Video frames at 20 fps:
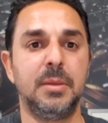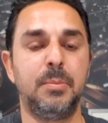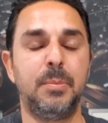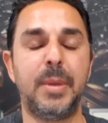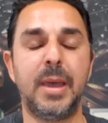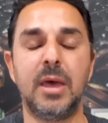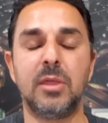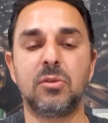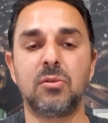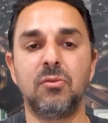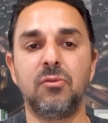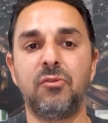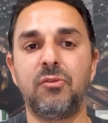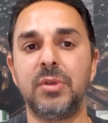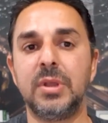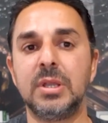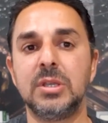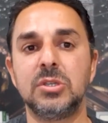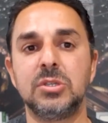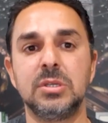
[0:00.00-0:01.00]
bathroom
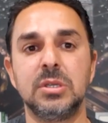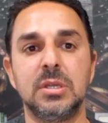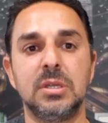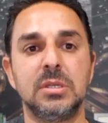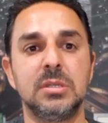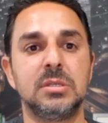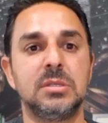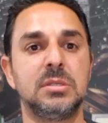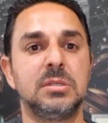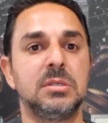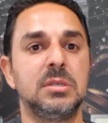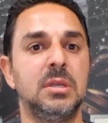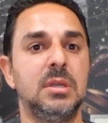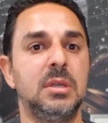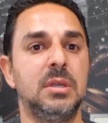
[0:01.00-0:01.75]
finishes,